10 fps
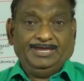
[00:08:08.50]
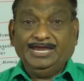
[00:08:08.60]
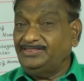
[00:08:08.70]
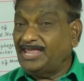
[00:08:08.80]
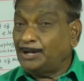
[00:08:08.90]

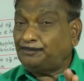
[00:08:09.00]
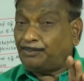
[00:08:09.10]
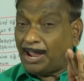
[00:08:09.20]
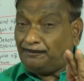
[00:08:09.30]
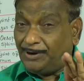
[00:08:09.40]
In that
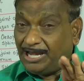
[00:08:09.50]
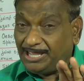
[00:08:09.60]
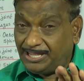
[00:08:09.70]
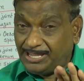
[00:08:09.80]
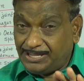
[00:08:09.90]

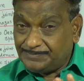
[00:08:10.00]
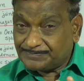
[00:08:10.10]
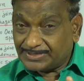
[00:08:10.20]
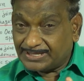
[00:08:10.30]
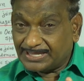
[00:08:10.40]
papillae,
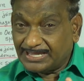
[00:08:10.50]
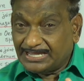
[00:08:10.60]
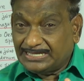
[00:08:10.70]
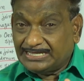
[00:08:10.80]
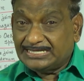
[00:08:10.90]

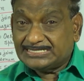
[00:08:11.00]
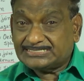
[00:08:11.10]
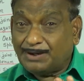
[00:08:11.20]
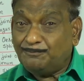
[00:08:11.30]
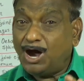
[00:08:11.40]

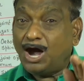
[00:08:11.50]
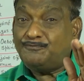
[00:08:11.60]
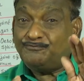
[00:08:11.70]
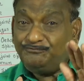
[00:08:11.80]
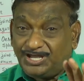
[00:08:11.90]
some
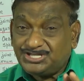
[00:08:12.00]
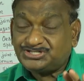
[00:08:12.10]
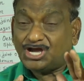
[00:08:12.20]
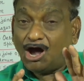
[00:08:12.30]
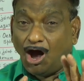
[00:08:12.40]
of
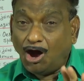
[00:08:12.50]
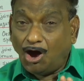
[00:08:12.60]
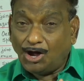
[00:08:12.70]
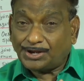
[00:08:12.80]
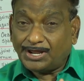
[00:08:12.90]
which
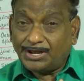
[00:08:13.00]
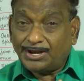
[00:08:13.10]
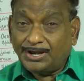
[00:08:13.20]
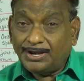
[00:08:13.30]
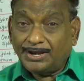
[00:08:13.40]
are
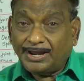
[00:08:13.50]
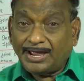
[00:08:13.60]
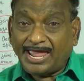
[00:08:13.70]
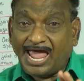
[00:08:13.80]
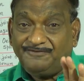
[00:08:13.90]

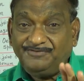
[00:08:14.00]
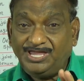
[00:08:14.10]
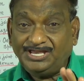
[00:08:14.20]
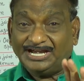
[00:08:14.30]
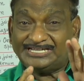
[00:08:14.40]

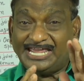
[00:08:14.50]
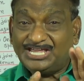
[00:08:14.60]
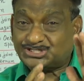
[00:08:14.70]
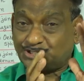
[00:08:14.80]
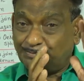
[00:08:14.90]
having taste